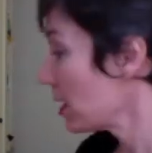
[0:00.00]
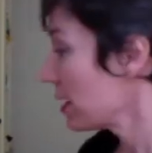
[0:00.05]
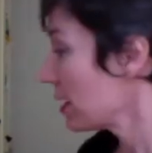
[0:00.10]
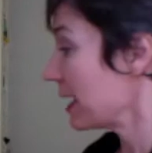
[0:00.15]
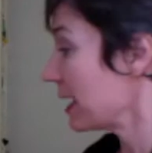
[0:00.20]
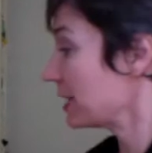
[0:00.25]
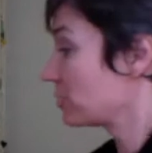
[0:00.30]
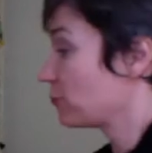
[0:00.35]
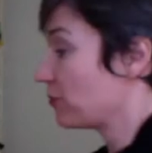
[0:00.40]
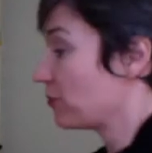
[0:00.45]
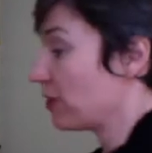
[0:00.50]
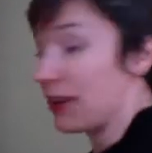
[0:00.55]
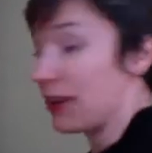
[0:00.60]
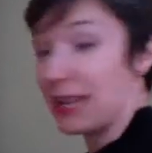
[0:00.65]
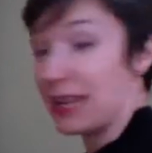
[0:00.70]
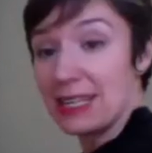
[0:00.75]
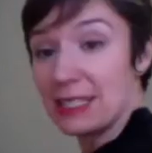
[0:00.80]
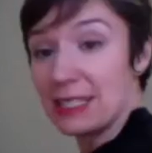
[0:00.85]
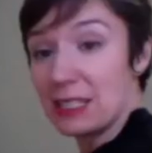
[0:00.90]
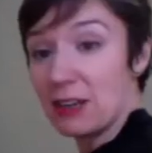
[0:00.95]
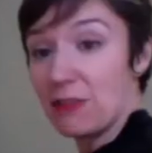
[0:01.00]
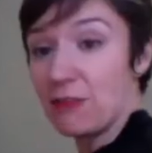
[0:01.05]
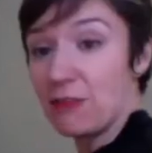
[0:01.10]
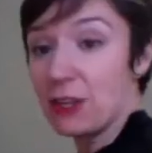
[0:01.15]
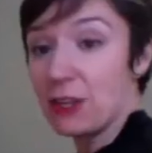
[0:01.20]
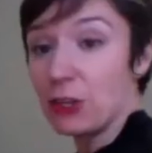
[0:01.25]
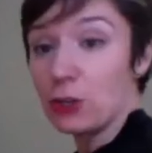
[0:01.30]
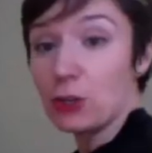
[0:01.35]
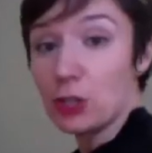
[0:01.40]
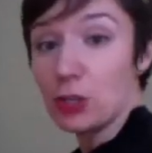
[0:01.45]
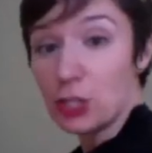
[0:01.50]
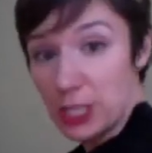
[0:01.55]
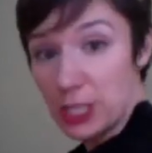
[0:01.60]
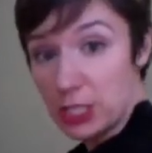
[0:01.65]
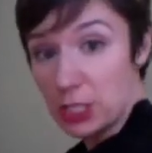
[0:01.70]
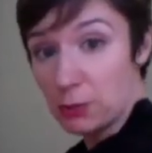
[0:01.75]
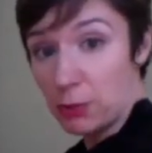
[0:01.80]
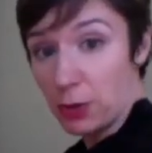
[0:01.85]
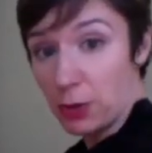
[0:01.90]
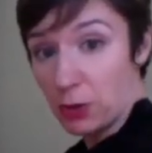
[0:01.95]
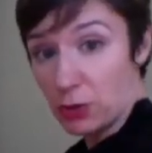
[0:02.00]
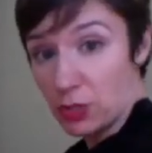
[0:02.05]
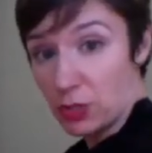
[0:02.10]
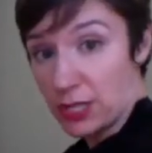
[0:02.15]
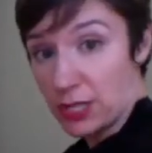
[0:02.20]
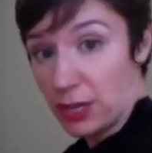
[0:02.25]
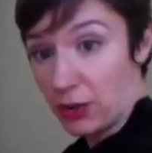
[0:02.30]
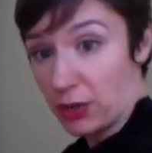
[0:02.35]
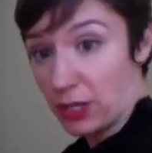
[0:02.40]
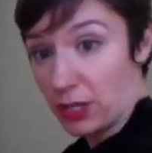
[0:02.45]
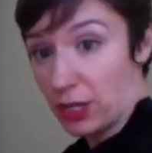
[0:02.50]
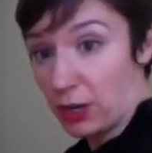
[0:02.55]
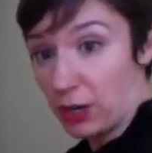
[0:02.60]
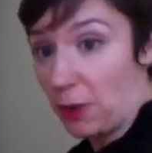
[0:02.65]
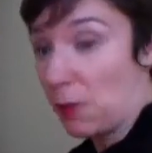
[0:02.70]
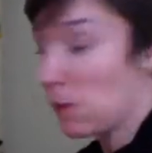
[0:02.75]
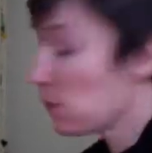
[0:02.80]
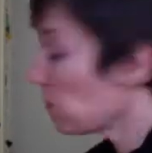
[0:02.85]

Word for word: It's very easy to feel your sits bones down here